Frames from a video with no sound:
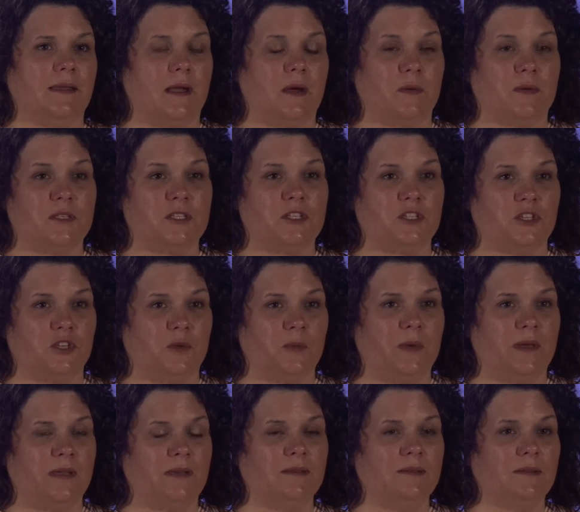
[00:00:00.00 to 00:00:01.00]
I was
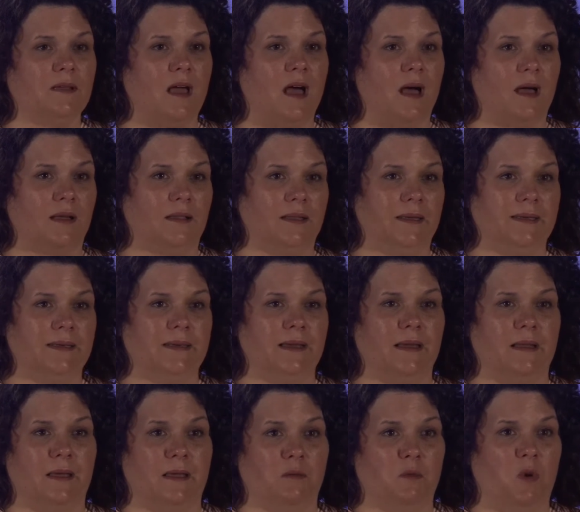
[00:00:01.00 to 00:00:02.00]
stupid, ugly,
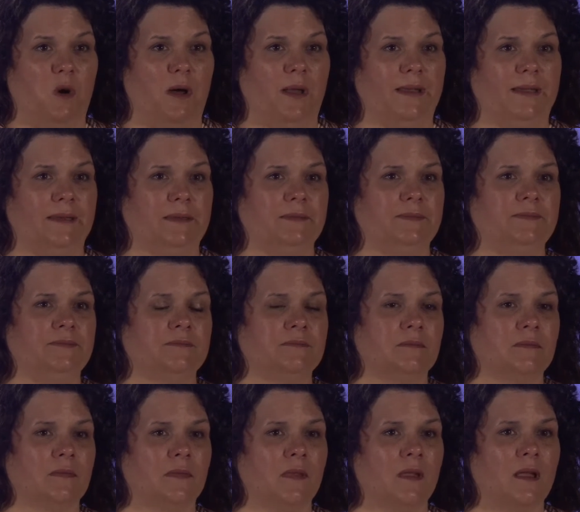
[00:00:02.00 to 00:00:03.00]
and unwanted.
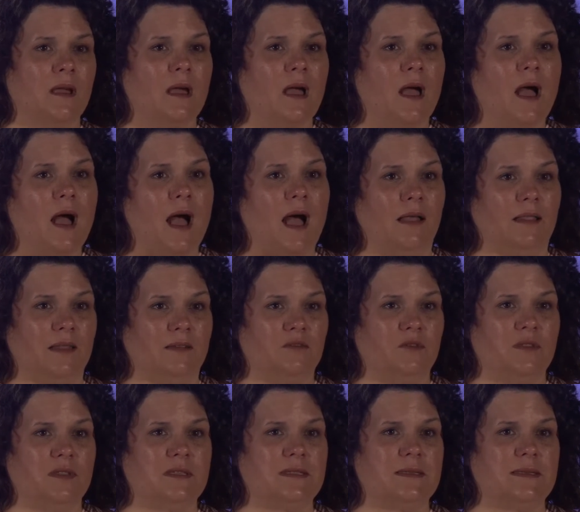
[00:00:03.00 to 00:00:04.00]
I lived
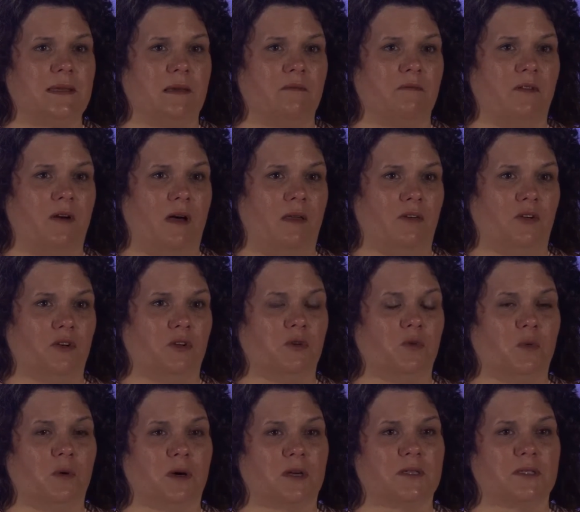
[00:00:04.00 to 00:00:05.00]
with a stepfather who
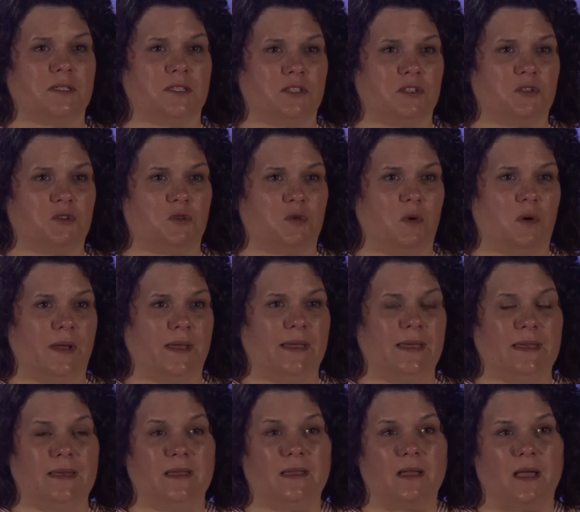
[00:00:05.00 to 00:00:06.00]
worked to destroy
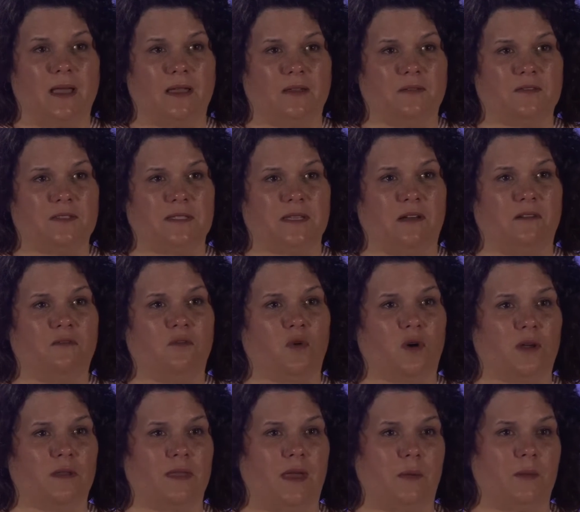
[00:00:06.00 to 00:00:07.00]
any kind of
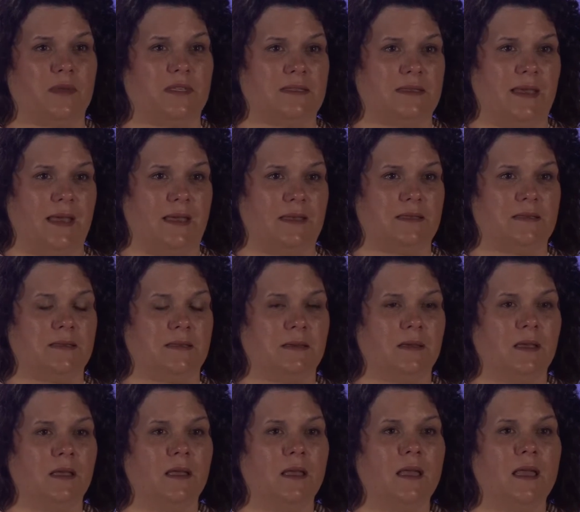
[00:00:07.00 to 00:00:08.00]
self-worth I possessed,
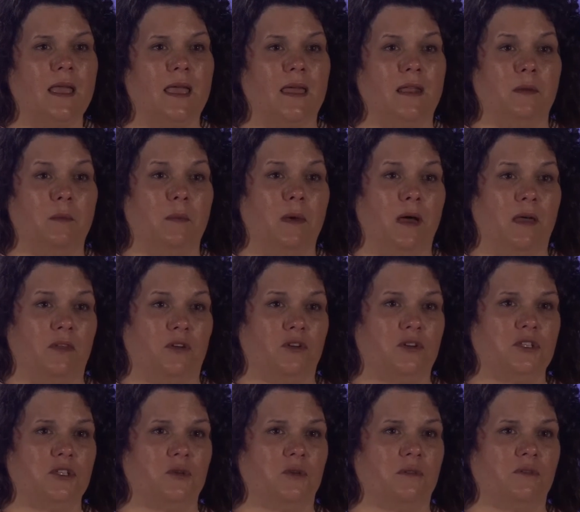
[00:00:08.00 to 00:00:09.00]
and a mother
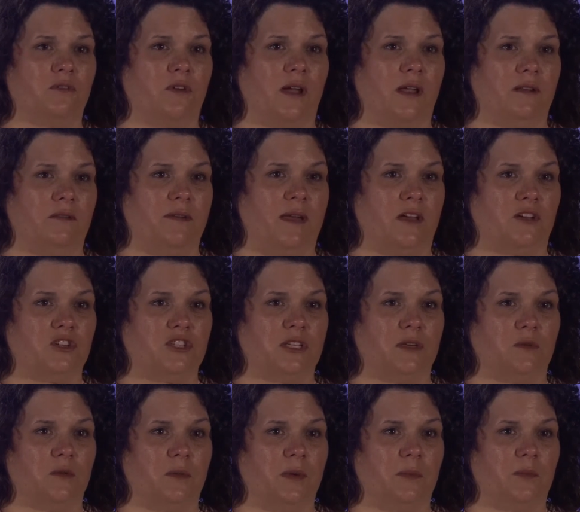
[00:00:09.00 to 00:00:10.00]
too afraid of how she
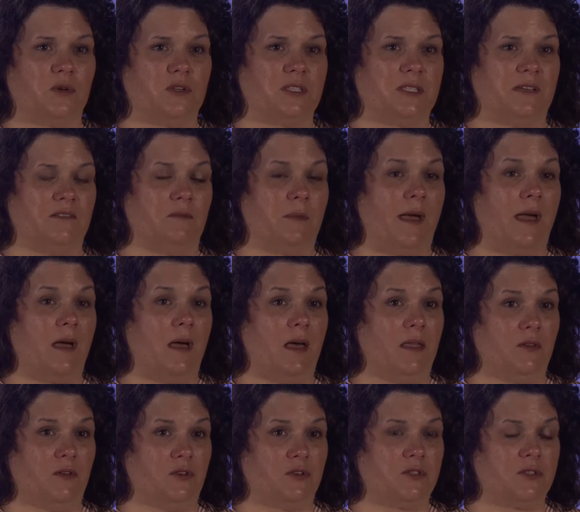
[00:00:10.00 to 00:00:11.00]
would be perceived by
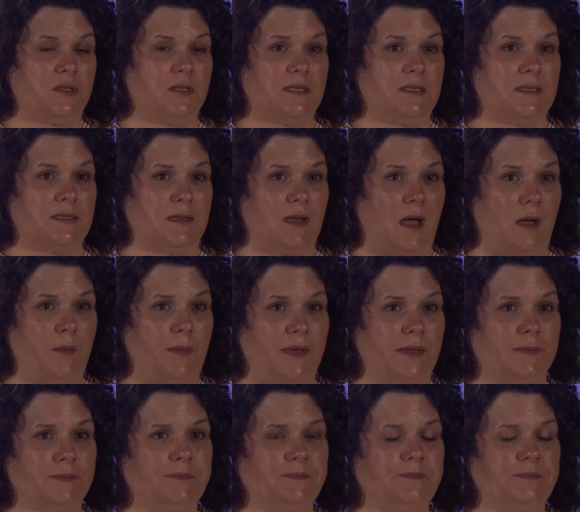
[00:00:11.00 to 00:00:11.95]
others to stop it.